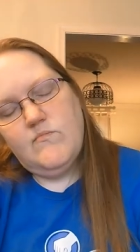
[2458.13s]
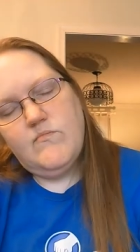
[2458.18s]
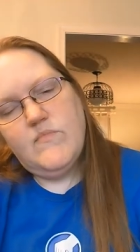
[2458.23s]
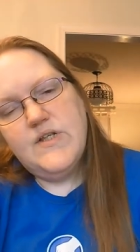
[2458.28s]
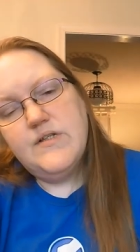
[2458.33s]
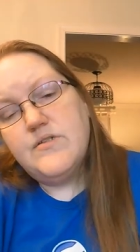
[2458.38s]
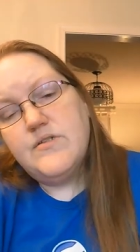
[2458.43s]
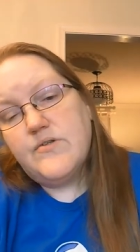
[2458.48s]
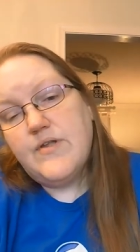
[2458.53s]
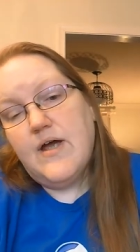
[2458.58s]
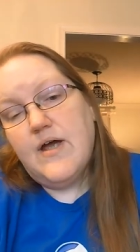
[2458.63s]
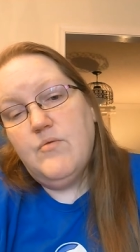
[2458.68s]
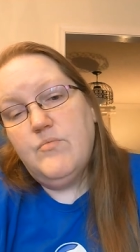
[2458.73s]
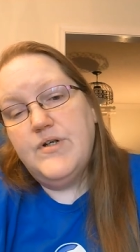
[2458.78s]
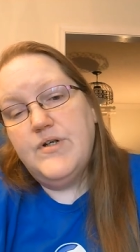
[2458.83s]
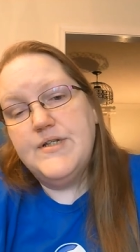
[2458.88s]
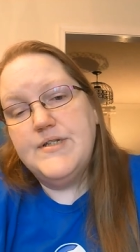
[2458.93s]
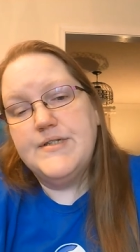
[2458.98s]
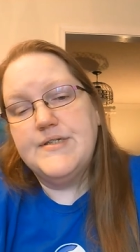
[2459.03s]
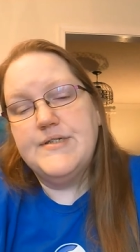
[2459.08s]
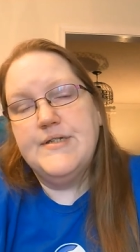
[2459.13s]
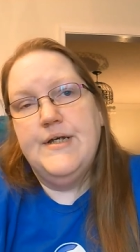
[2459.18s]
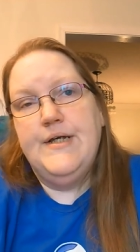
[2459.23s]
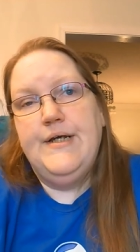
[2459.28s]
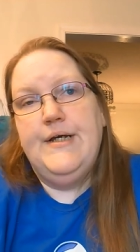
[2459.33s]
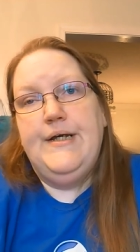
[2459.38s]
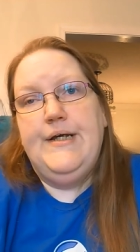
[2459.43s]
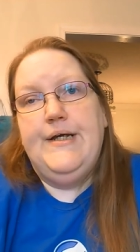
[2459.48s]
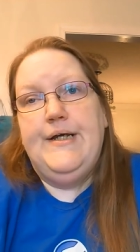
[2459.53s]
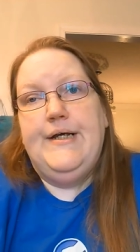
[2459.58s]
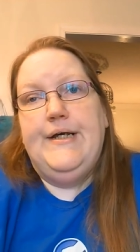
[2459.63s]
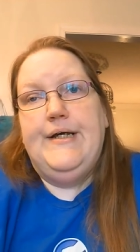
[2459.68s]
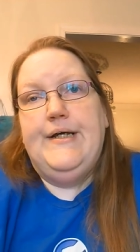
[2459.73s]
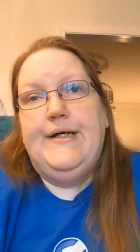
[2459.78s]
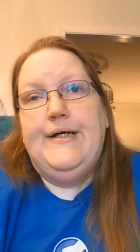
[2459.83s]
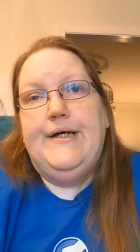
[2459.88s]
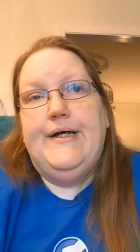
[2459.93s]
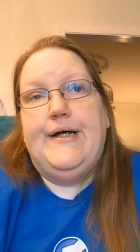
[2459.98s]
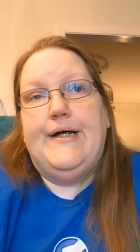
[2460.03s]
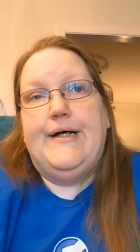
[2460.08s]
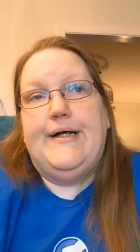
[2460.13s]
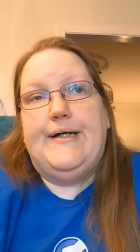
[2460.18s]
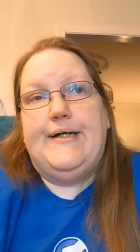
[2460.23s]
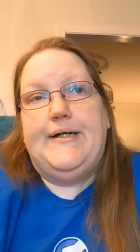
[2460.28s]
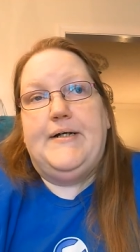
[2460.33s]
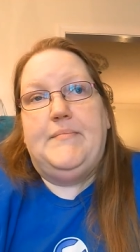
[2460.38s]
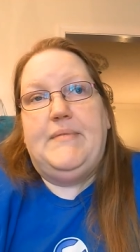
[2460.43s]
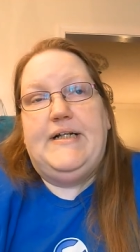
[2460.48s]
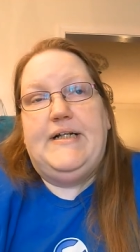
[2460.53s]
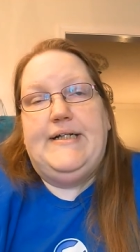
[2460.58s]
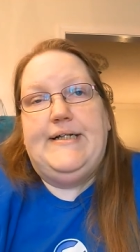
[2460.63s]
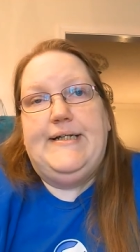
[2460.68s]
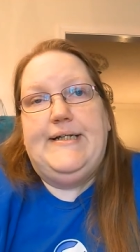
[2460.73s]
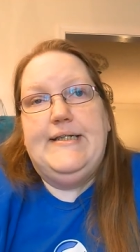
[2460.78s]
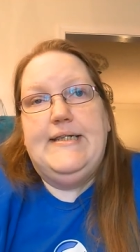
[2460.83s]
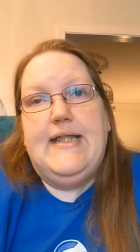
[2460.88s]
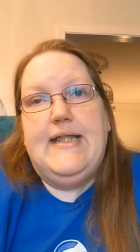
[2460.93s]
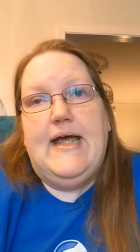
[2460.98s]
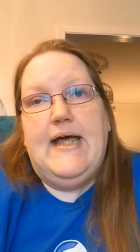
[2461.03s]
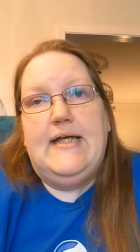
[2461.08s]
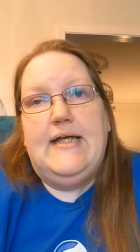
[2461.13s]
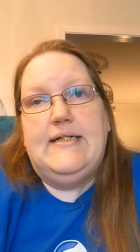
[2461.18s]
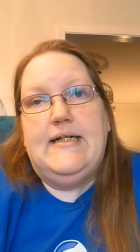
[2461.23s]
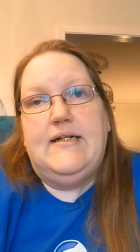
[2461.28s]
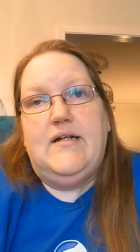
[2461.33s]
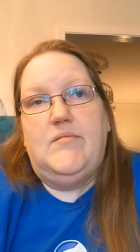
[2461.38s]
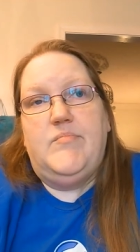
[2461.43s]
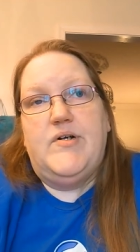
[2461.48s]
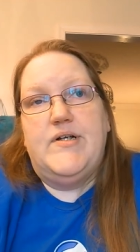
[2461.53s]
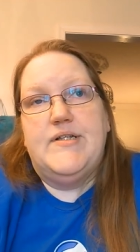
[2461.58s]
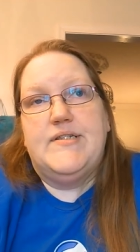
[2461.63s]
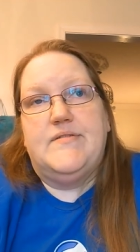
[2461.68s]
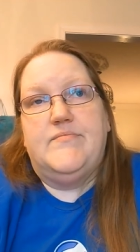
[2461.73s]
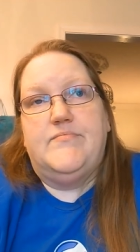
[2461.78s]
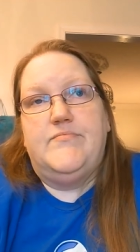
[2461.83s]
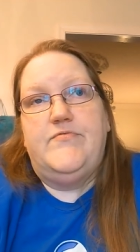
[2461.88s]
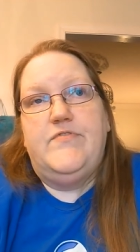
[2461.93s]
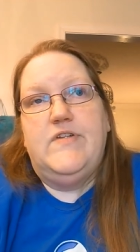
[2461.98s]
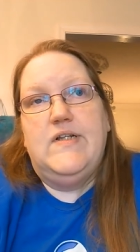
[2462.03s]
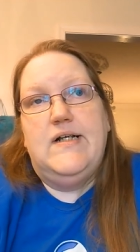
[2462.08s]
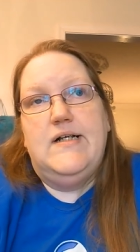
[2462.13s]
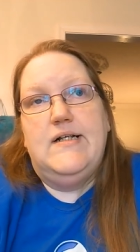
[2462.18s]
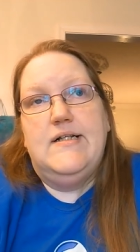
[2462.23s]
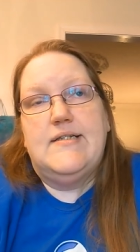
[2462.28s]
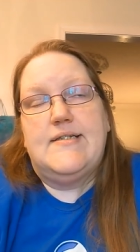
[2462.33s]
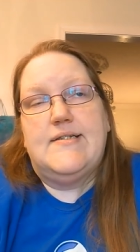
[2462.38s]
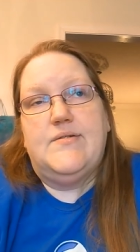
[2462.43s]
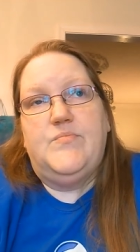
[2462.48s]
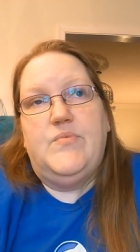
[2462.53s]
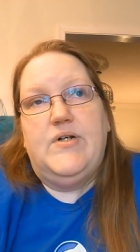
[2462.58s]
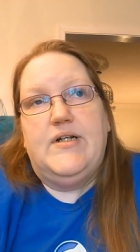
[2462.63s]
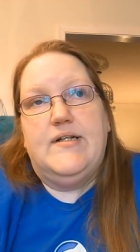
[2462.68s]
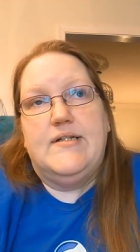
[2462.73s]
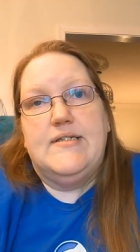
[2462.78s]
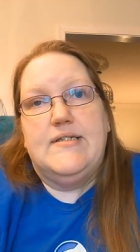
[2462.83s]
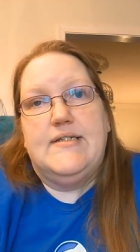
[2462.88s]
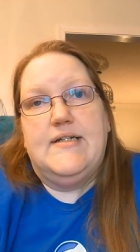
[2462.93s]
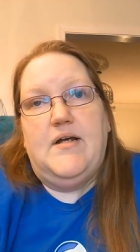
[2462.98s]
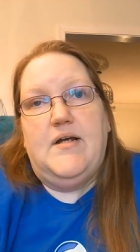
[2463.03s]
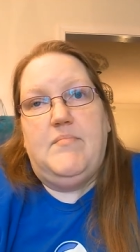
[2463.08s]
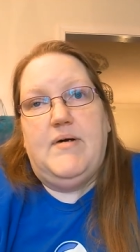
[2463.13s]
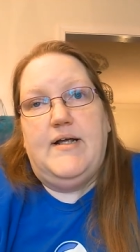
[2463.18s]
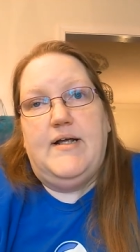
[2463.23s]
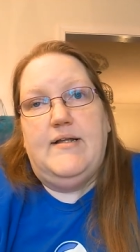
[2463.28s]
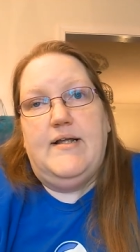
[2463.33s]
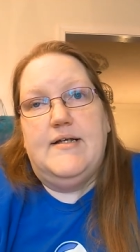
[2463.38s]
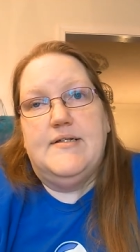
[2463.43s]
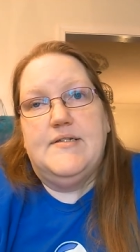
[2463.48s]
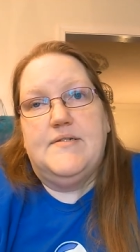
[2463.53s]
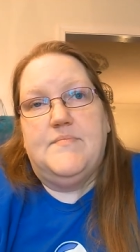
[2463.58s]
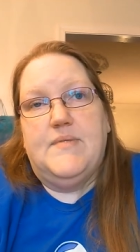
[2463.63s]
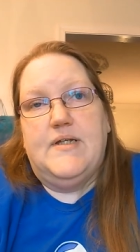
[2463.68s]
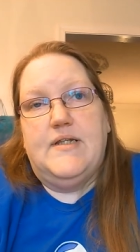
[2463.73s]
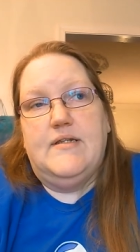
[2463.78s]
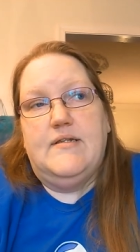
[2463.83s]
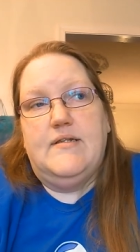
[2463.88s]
So that was um, that, and I bought some floss, and what else did I buy last month?